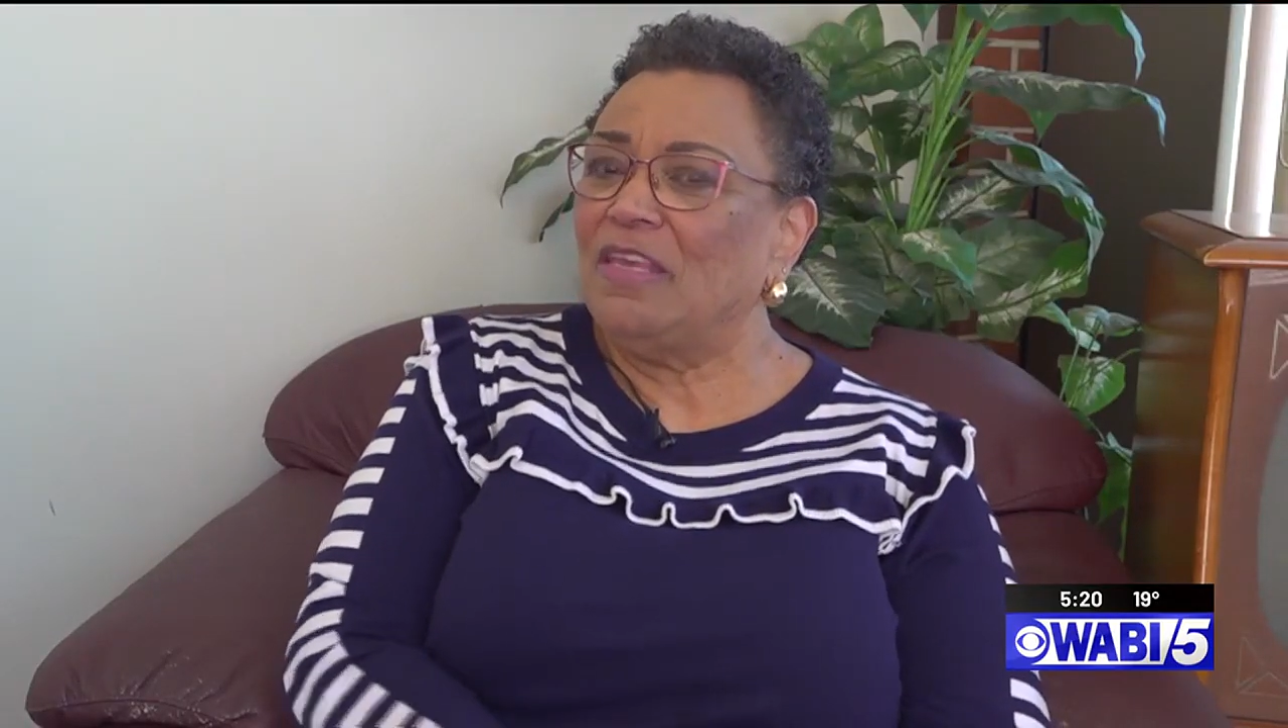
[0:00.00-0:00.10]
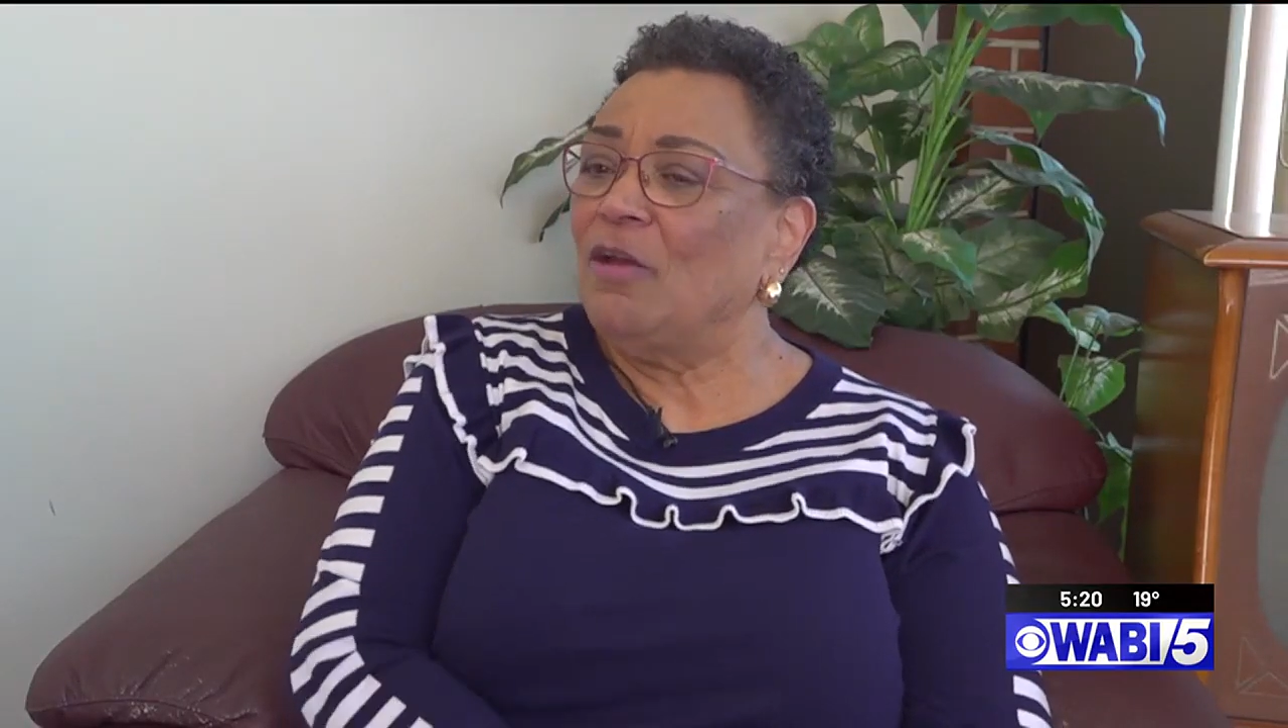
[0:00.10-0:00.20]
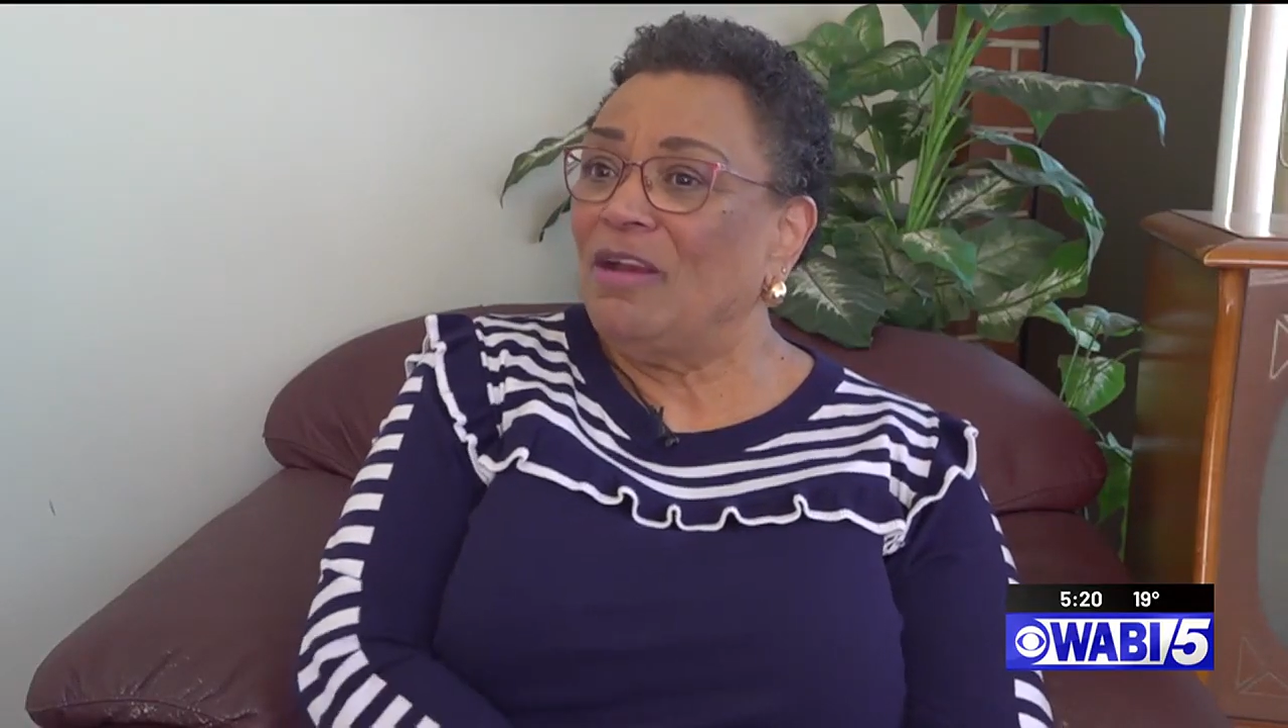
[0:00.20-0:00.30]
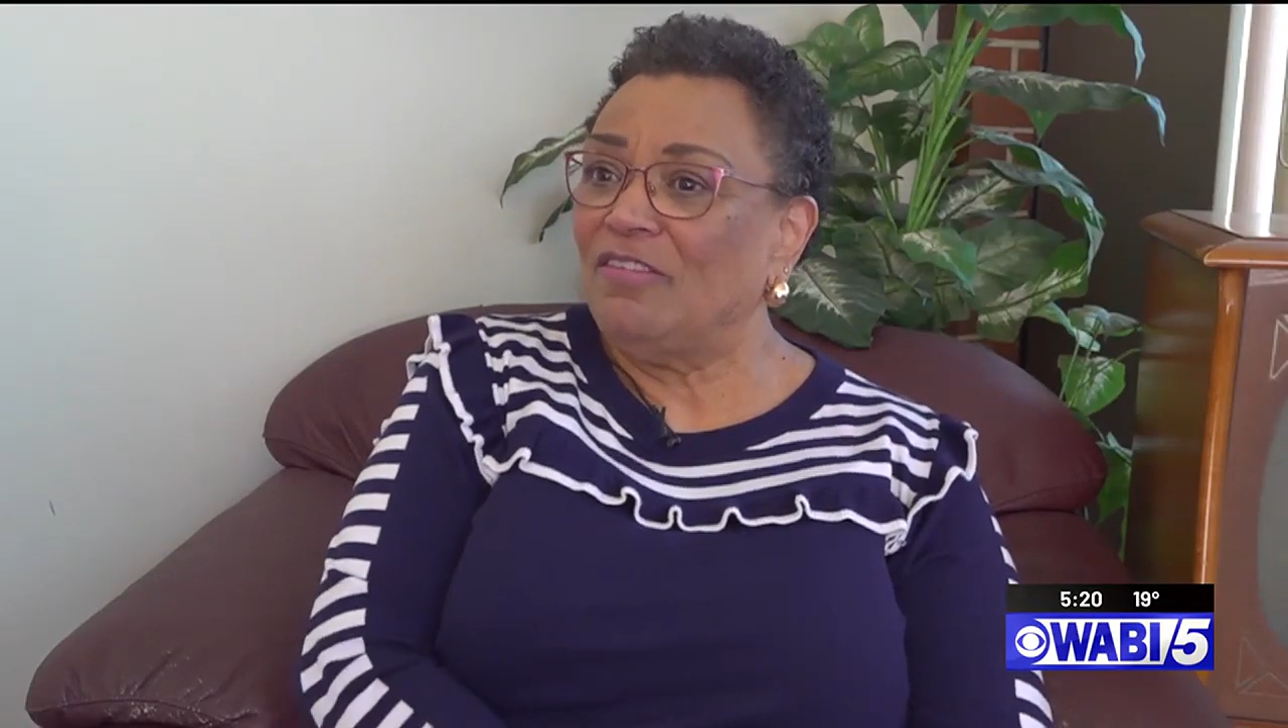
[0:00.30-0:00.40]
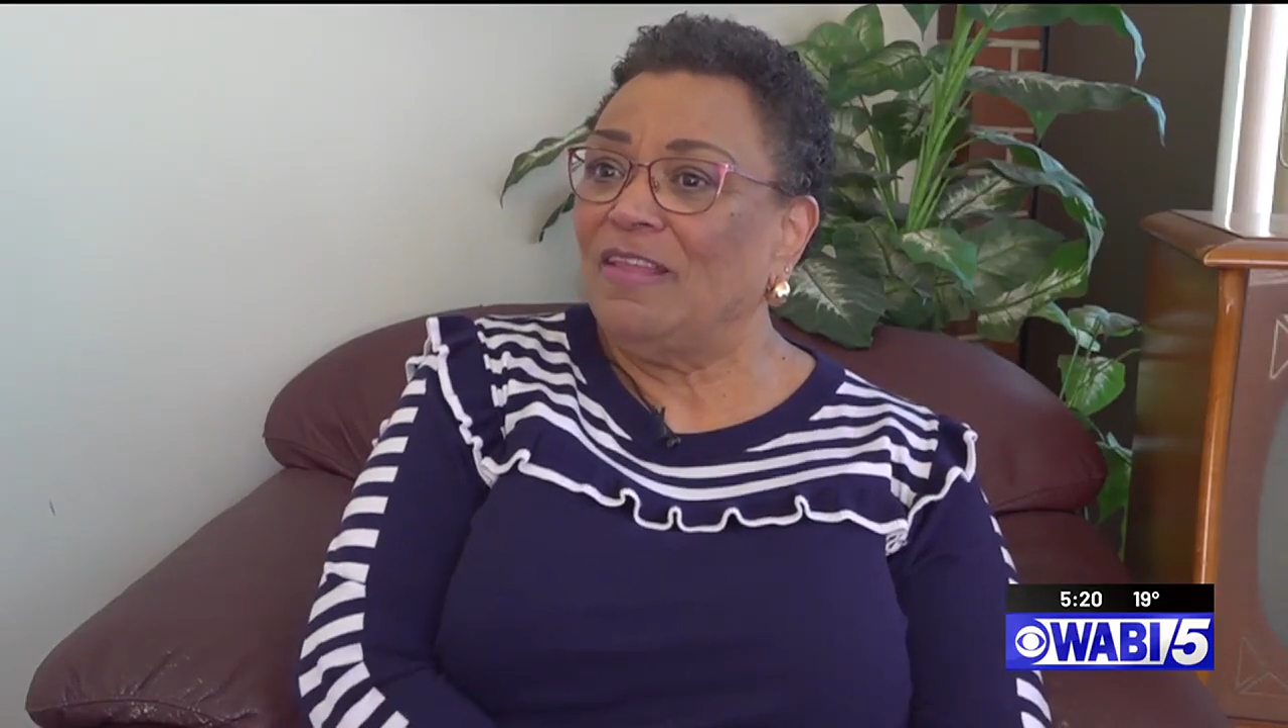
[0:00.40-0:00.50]
a
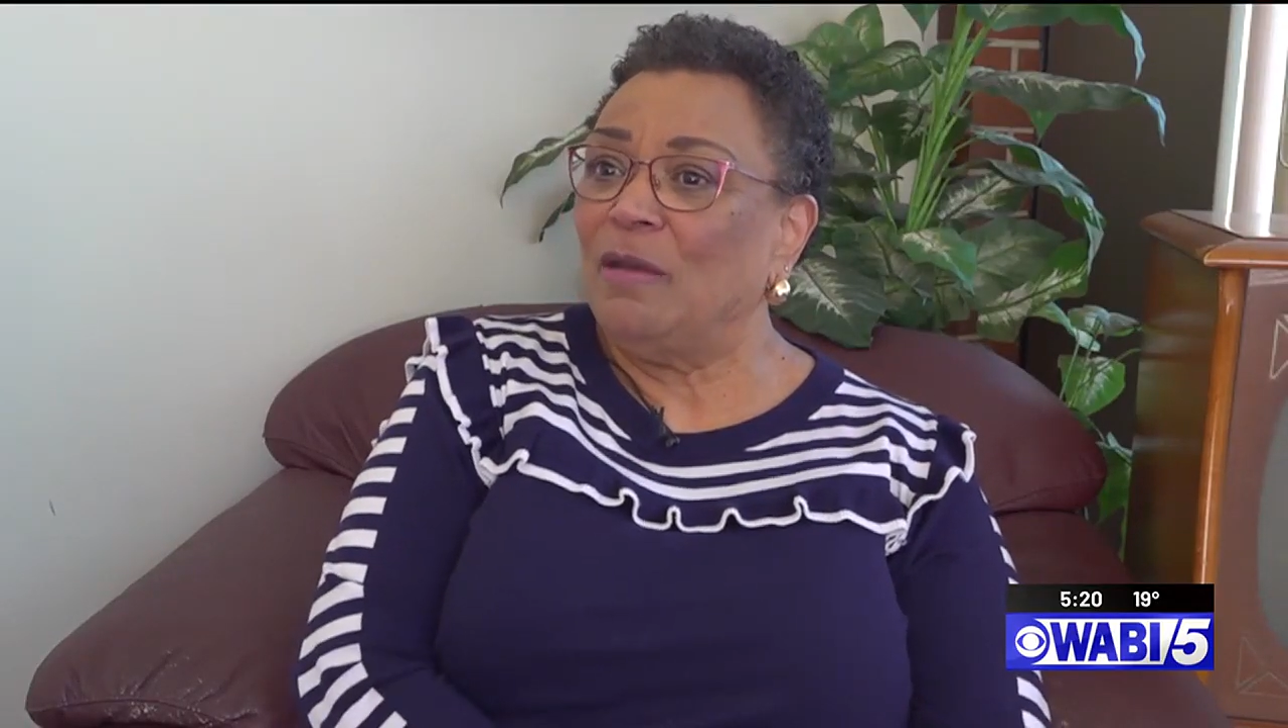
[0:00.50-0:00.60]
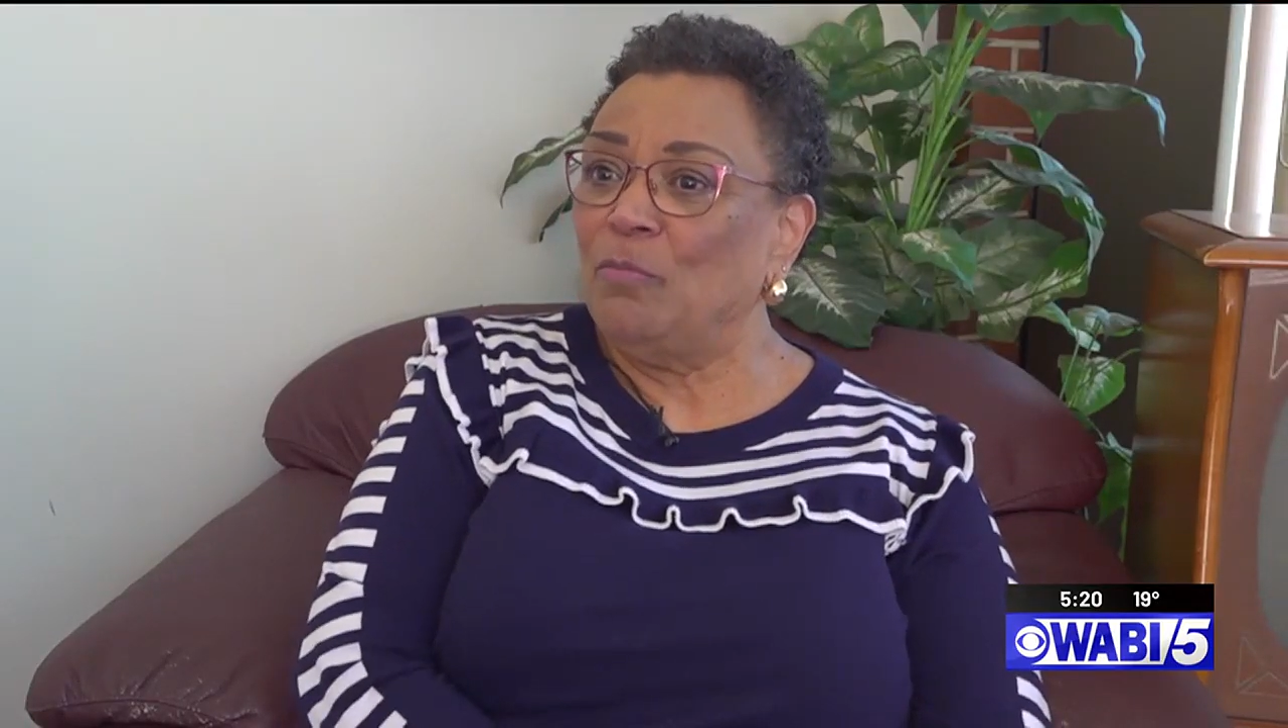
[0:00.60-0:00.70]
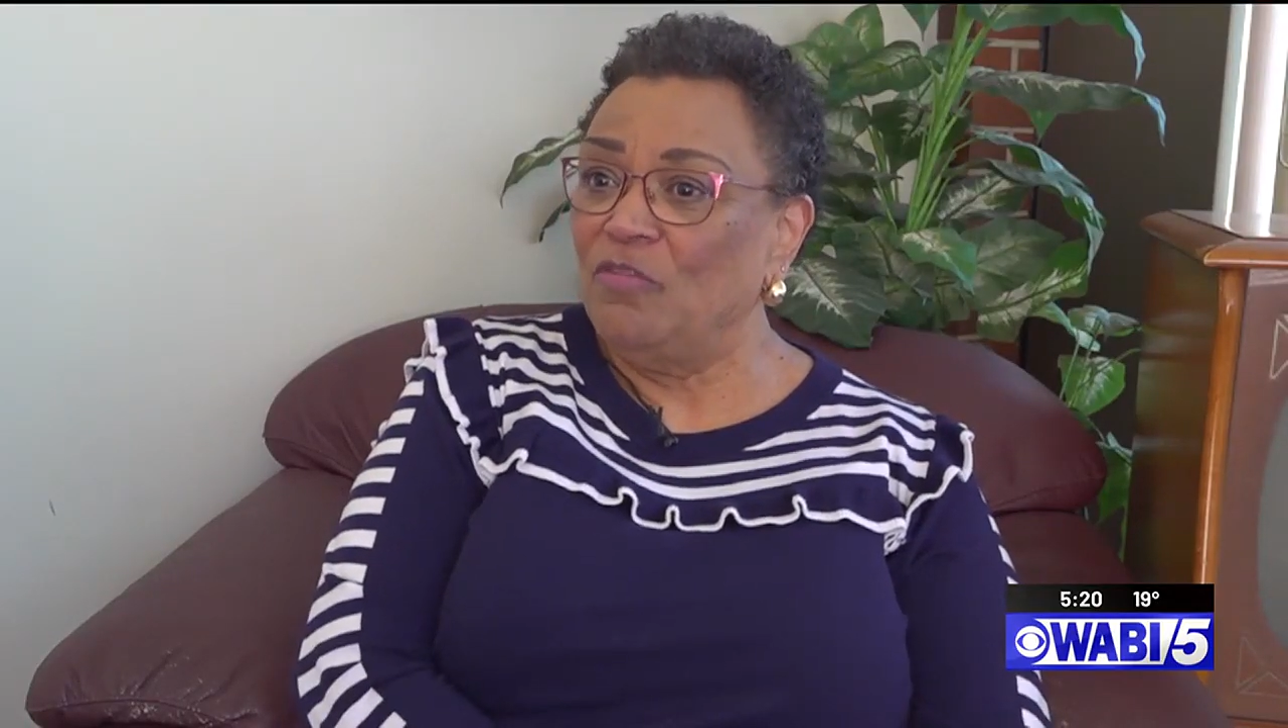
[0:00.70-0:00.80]
year after that